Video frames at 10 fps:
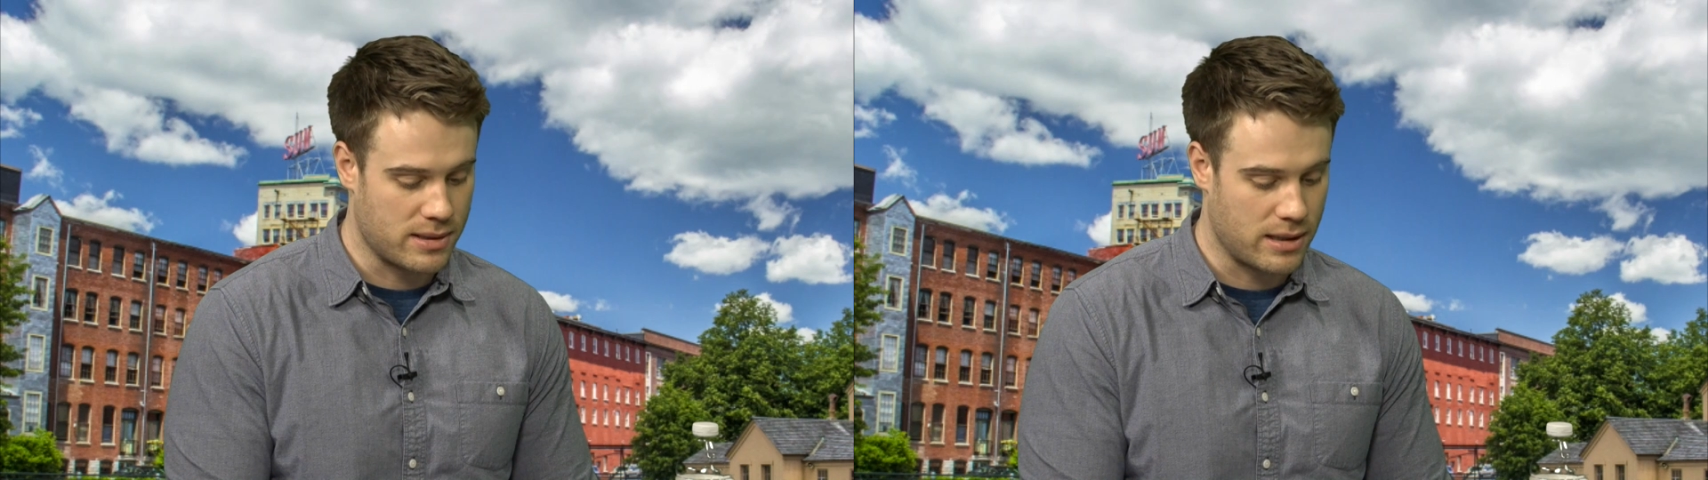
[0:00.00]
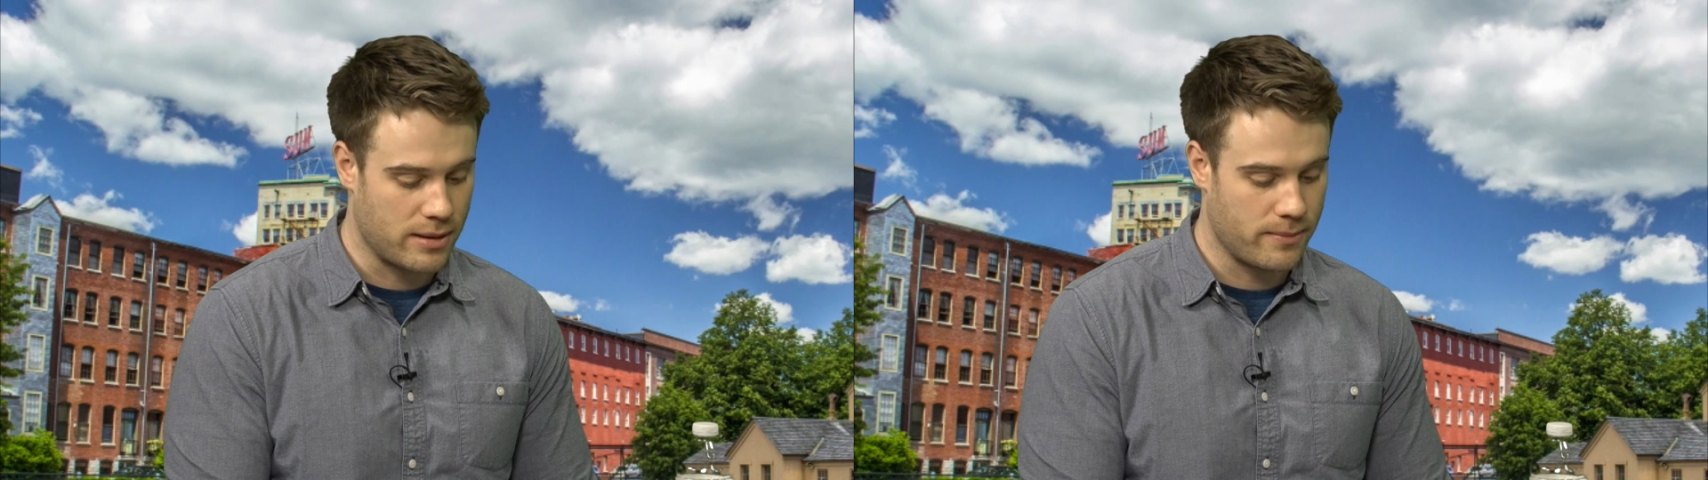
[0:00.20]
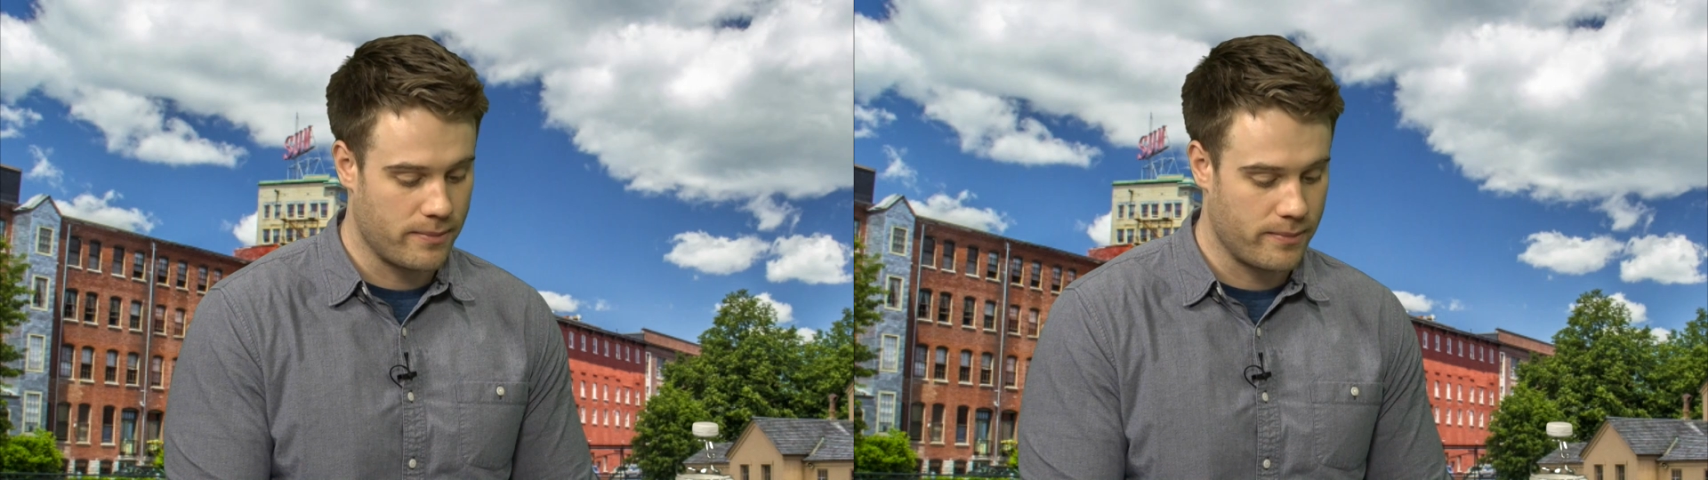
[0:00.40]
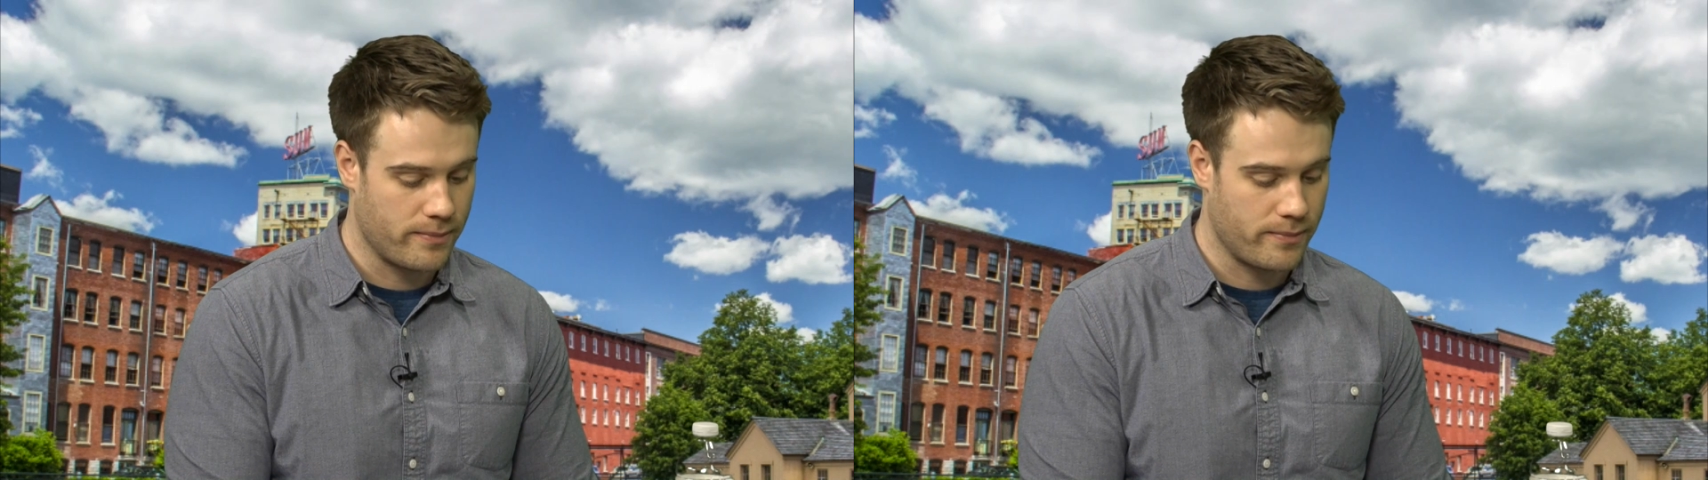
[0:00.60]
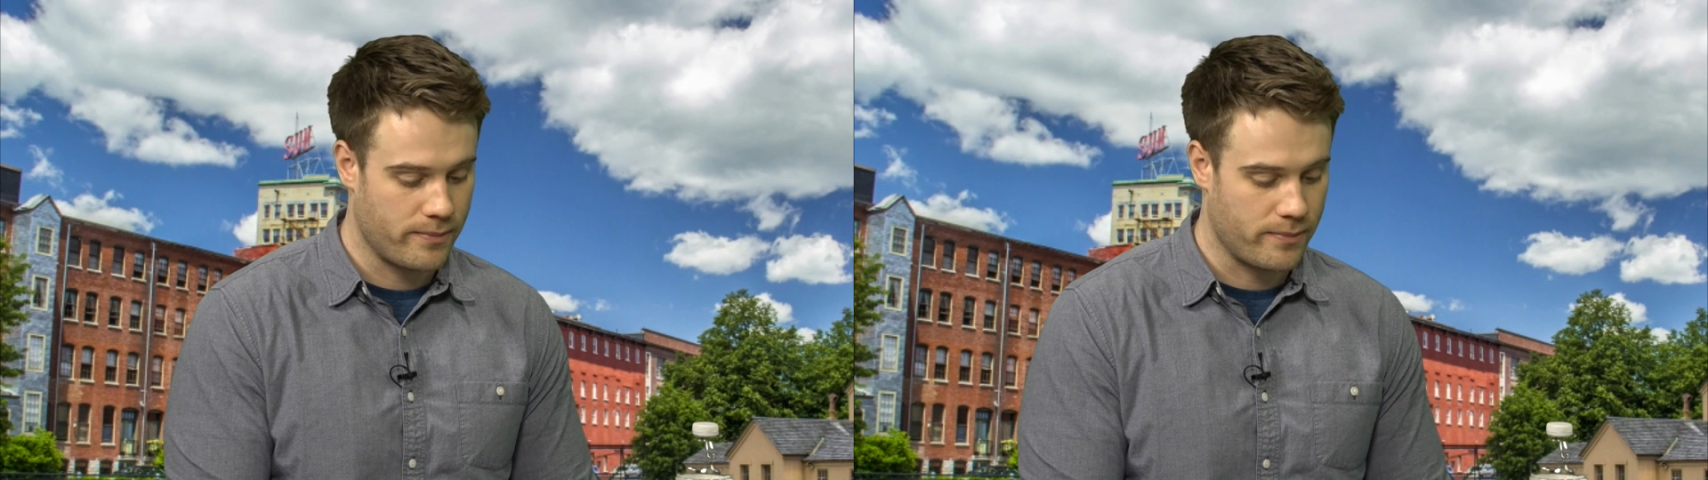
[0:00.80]

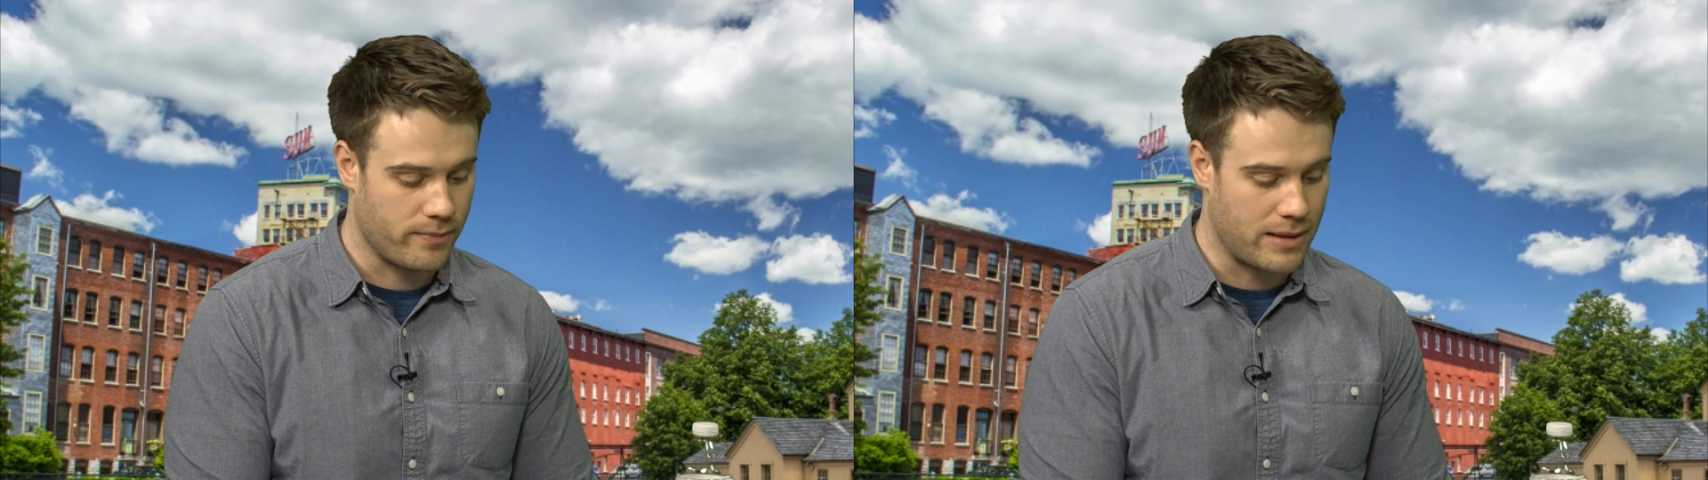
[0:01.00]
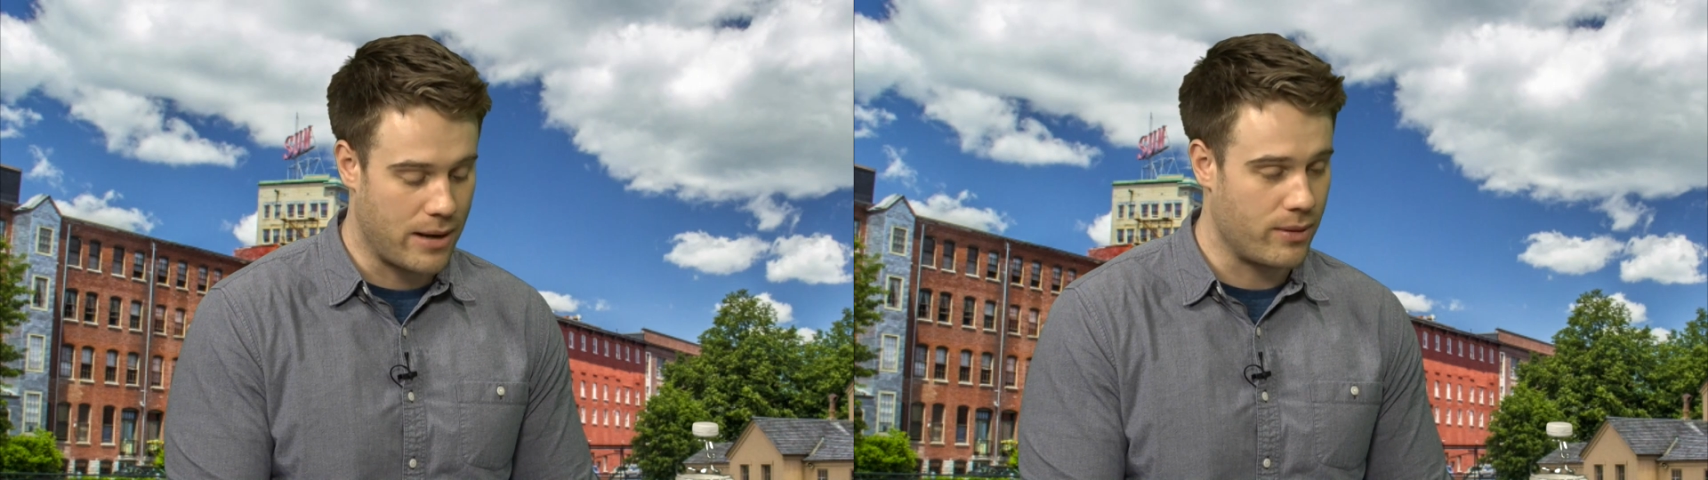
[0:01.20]
that